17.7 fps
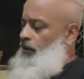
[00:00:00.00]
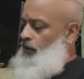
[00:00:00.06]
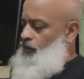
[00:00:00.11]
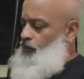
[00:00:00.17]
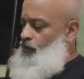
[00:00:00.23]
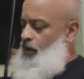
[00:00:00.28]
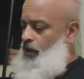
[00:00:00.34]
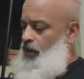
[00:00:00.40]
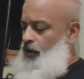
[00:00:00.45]

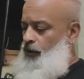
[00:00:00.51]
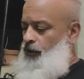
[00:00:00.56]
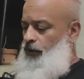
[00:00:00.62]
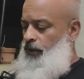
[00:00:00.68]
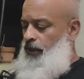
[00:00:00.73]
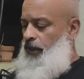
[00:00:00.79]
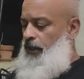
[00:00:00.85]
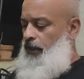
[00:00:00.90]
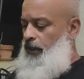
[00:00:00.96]
One other
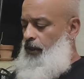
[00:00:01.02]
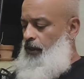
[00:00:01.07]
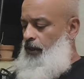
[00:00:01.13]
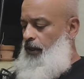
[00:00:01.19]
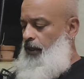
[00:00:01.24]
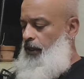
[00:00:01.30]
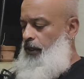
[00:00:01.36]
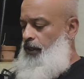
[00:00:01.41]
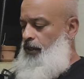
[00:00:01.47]
thing
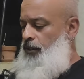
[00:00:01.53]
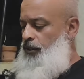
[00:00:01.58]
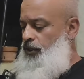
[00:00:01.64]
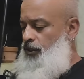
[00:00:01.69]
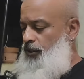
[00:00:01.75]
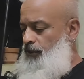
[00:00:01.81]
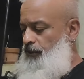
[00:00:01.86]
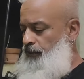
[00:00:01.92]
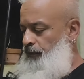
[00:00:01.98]

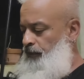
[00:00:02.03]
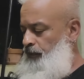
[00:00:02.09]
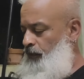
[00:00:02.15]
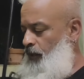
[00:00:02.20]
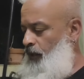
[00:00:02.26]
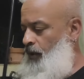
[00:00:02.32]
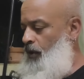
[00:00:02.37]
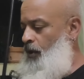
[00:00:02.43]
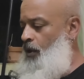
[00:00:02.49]
is,
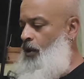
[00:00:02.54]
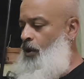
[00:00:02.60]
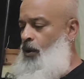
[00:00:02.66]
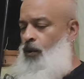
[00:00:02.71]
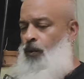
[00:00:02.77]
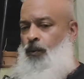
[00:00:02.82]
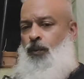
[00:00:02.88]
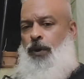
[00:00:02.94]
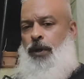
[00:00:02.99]

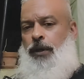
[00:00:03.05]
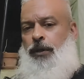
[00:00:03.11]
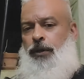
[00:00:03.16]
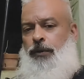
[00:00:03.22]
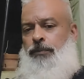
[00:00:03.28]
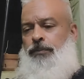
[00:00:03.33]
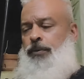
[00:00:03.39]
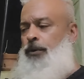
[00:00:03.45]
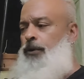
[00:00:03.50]
when
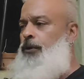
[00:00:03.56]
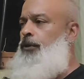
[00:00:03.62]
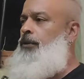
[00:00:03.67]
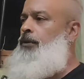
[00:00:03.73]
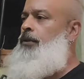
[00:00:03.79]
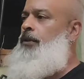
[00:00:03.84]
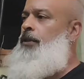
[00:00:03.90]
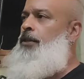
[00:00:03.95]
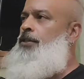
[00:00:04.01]
you put
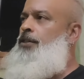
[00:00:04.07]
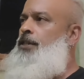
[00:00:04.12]
this